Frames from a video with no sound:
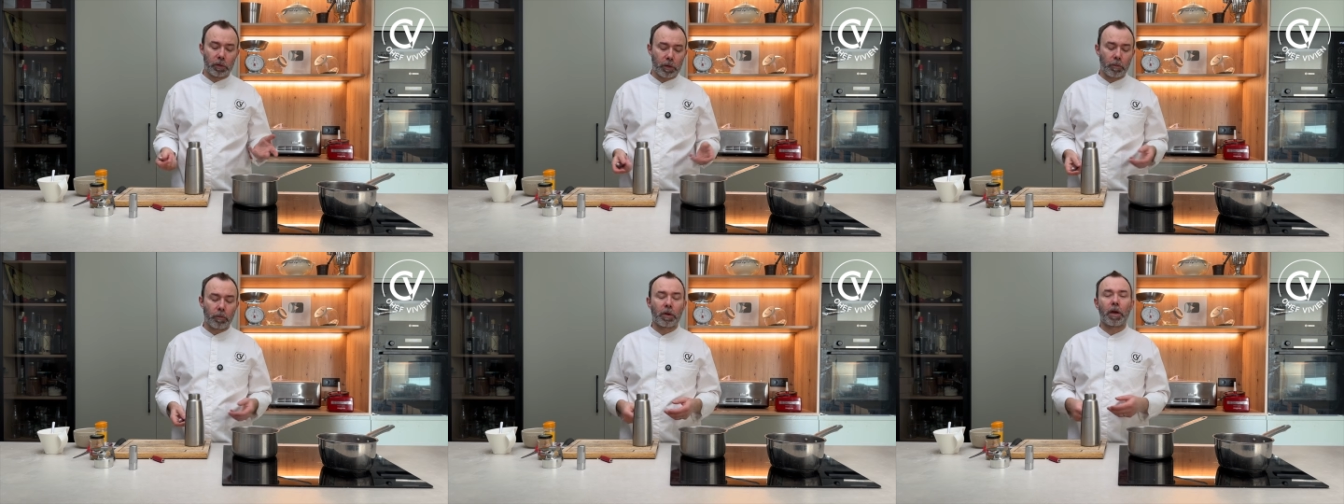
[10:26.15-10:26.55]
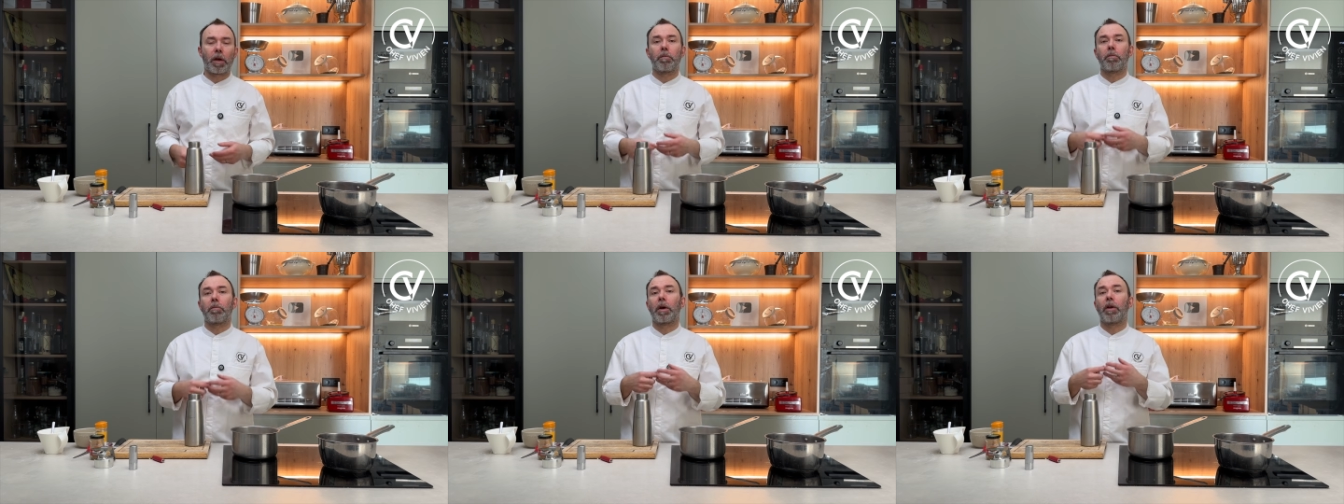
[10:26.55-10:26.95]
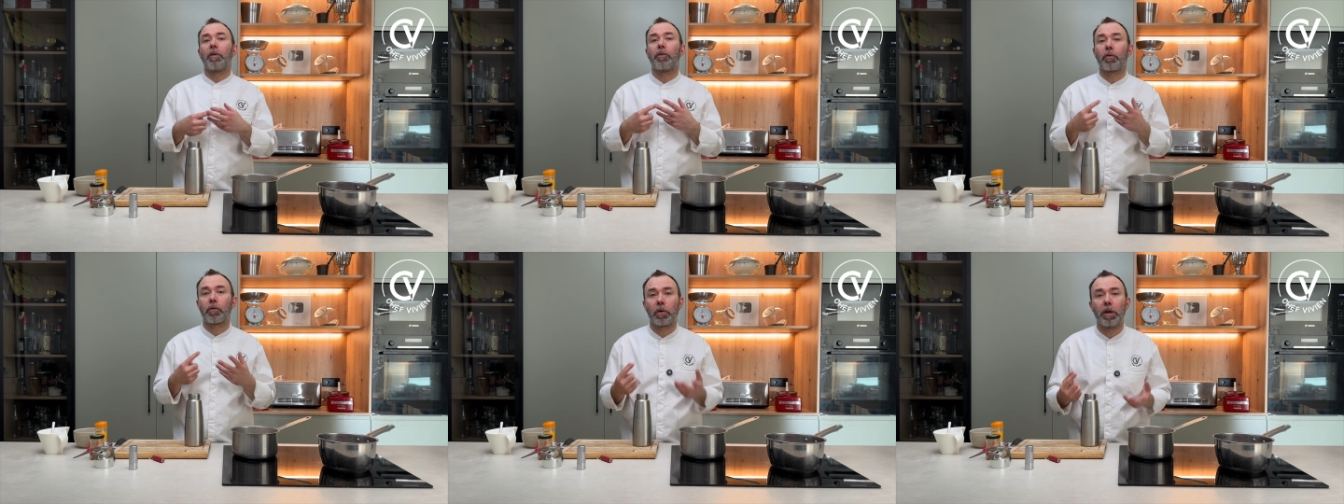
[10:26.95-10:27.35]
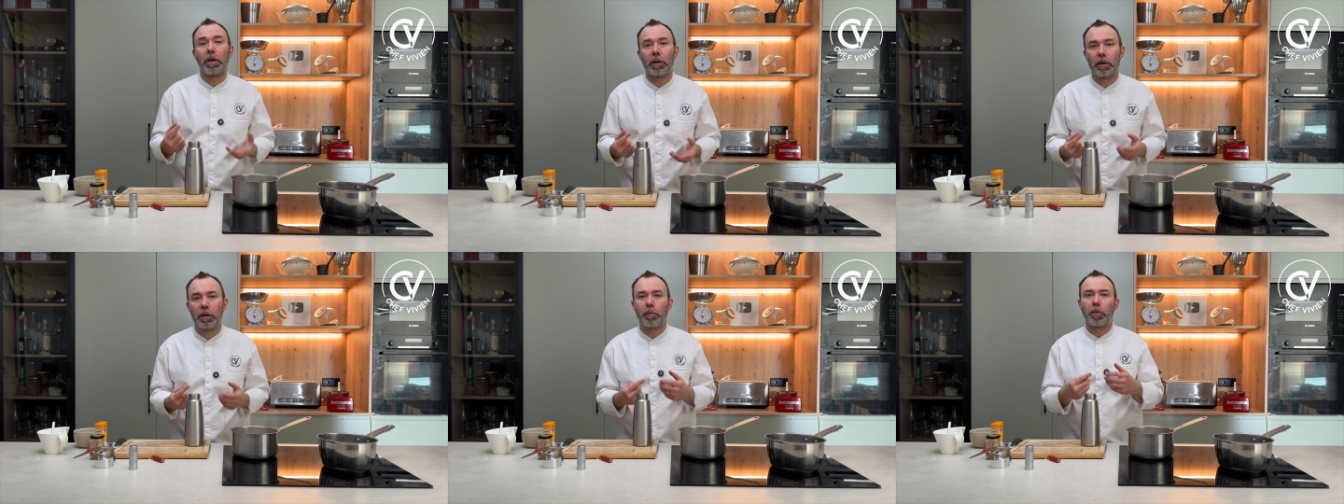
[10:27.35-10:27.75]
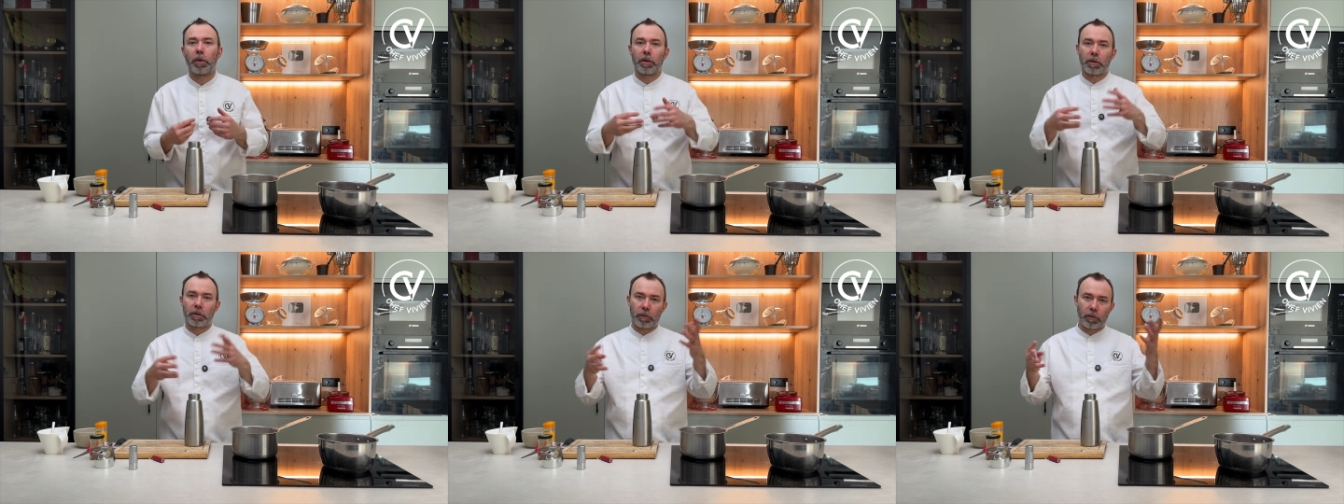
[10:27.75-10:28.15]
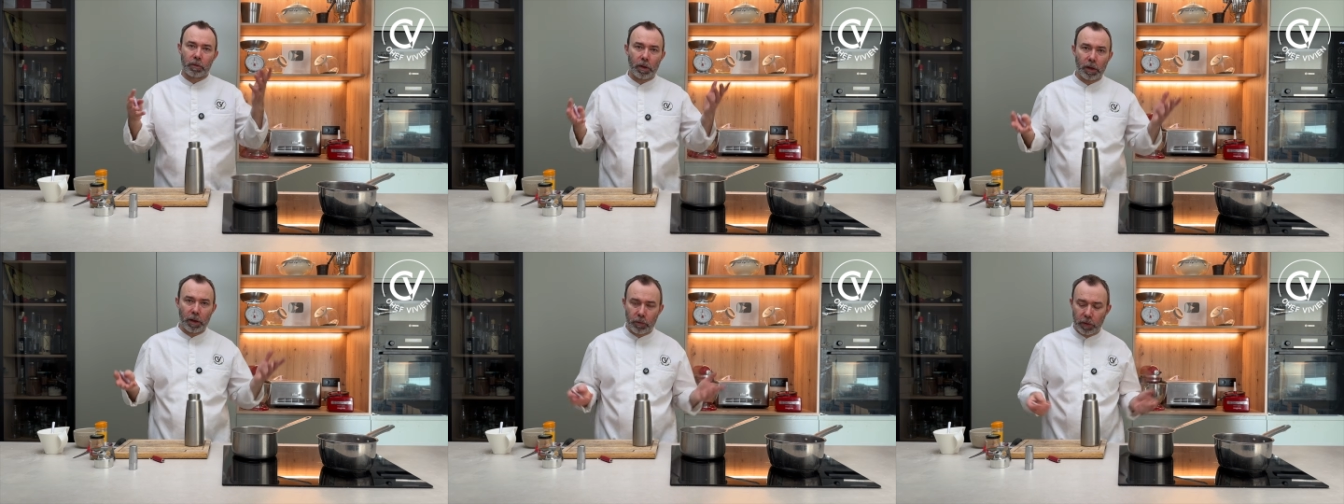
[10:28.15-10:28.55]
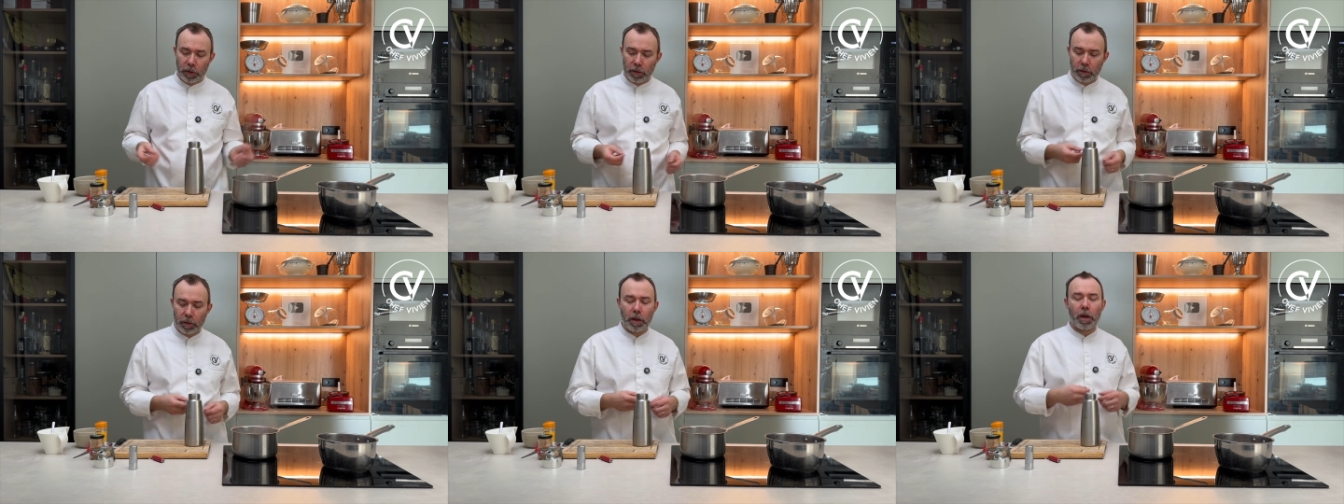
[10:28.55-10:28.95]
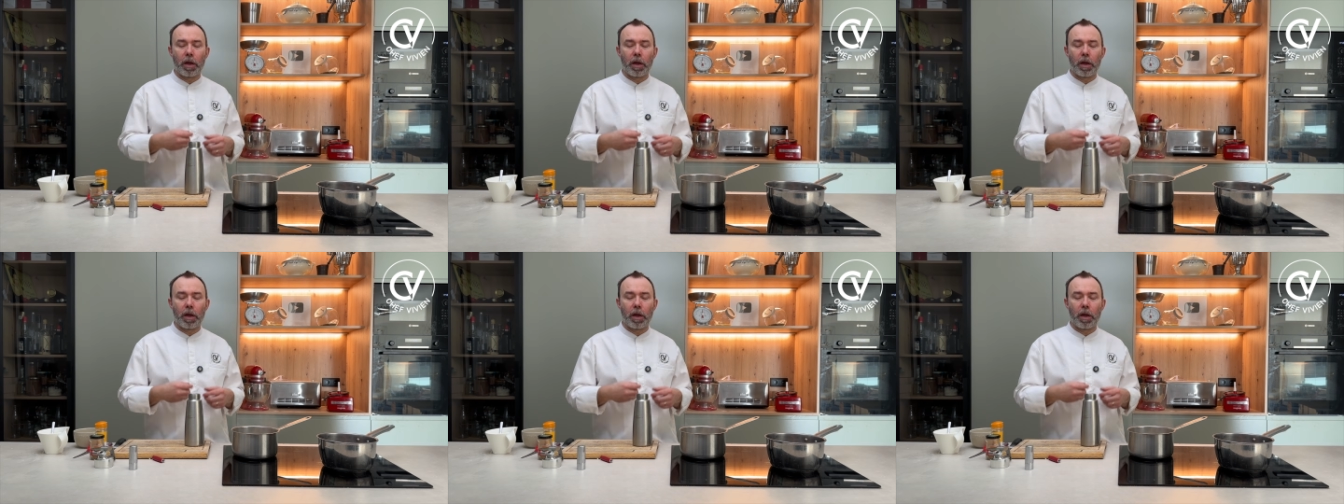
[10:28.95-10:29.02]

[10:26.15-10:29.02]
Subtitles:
sometimes by 3, depends on the liquid,